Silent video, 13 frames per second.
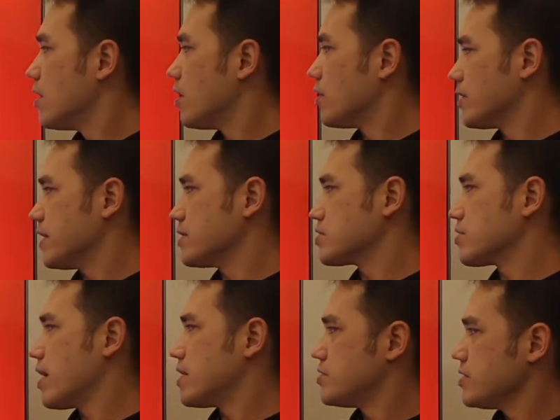Okay,
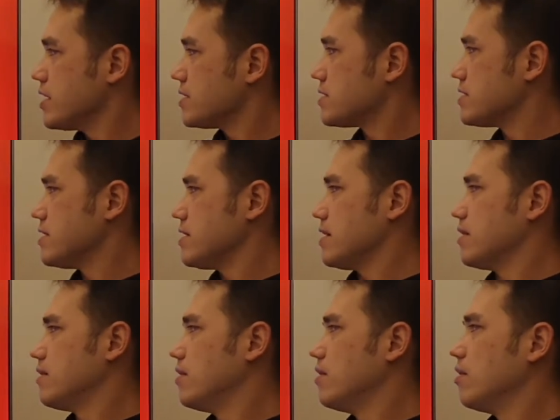so as you can see,
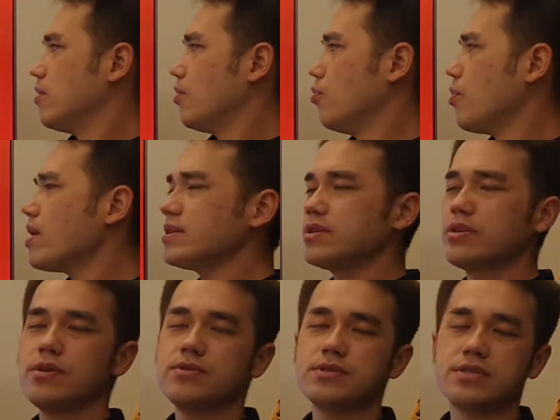what
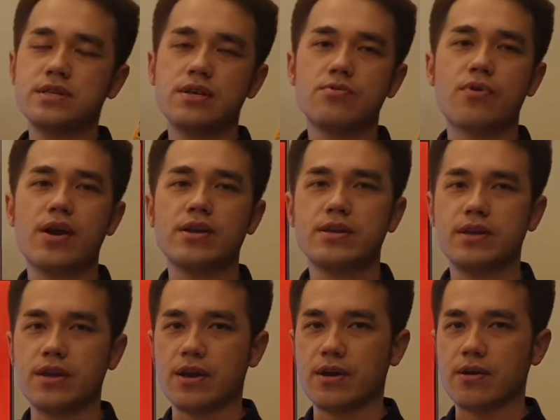do you see right
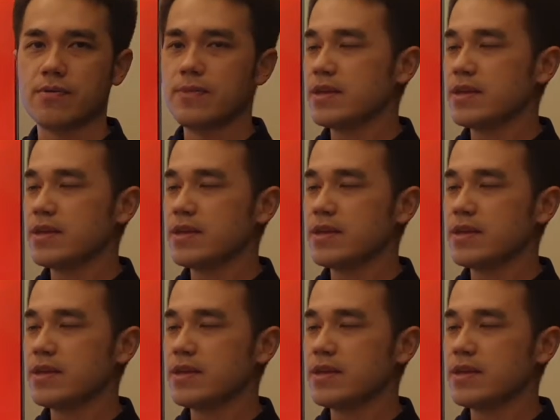here?